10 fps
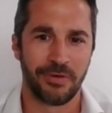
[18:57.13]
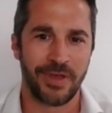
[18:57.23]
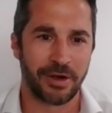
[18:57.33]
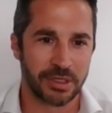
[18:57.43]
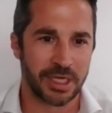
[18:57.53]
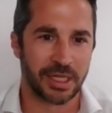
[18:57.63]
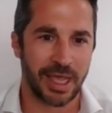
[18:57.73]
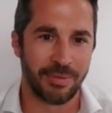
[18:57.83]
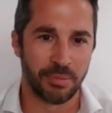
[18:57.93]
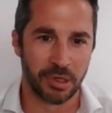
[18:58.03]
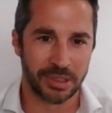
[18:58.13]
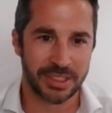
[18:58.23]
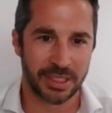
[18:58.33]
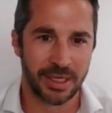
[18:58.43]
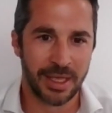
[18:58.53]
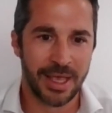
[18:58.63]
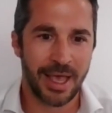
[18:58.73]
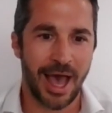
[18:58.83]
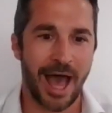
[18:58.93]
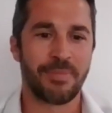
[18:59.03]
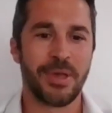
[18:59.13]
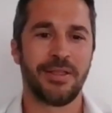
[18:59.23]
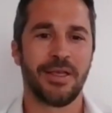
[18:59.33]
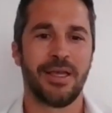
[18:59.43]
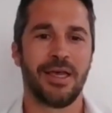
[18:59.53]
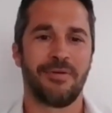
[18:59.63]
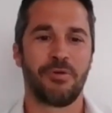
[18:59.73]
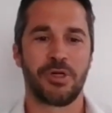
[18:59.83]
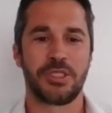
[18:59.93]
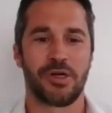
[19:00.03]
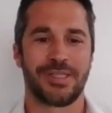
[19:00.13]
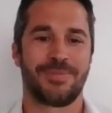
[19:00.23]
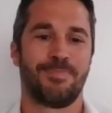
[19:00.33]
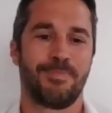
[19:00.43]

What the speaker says: various acclaimed books. Ahmed, floor is yours.